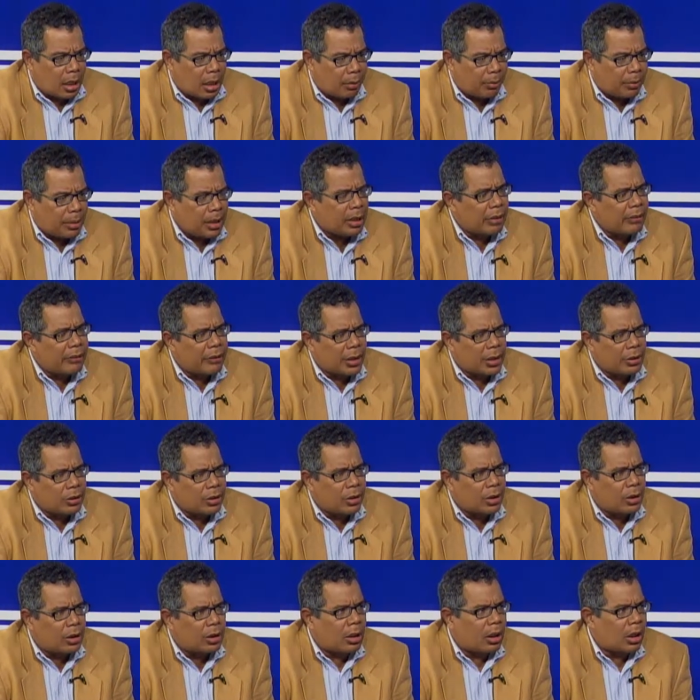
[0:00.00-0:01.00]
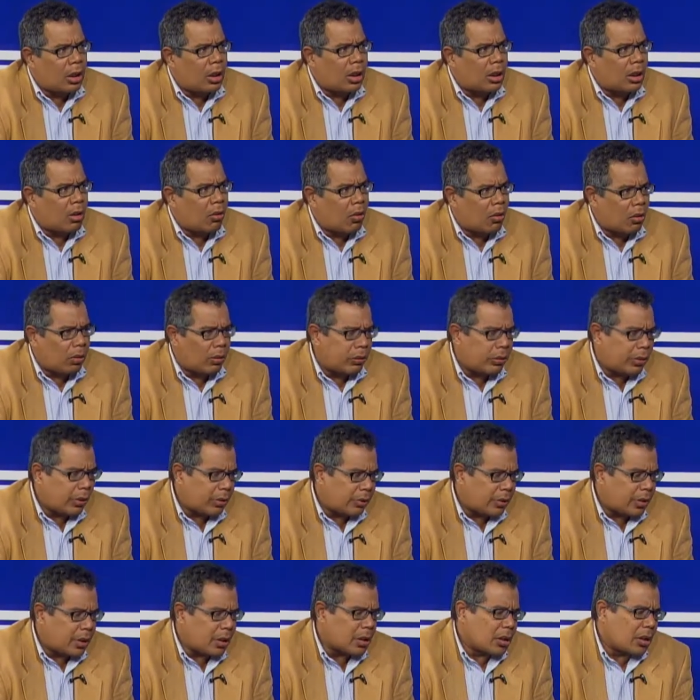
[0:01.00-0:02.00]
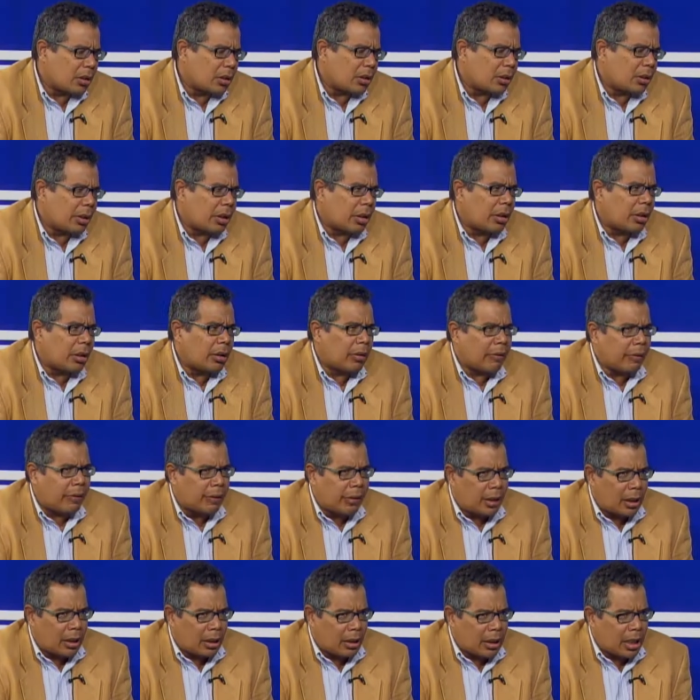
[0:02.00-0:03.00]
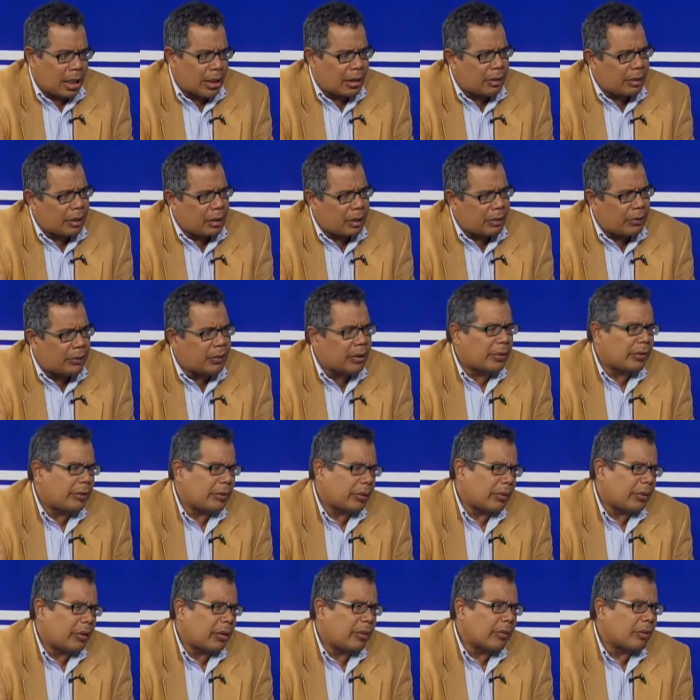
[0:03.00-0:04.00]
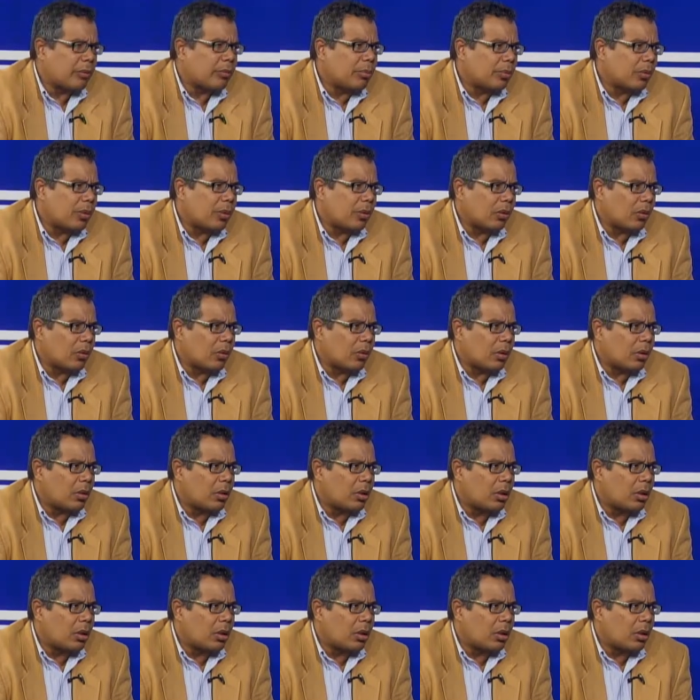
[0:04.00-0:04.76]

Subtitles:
Convention and also signatory of the 1967 Protocol.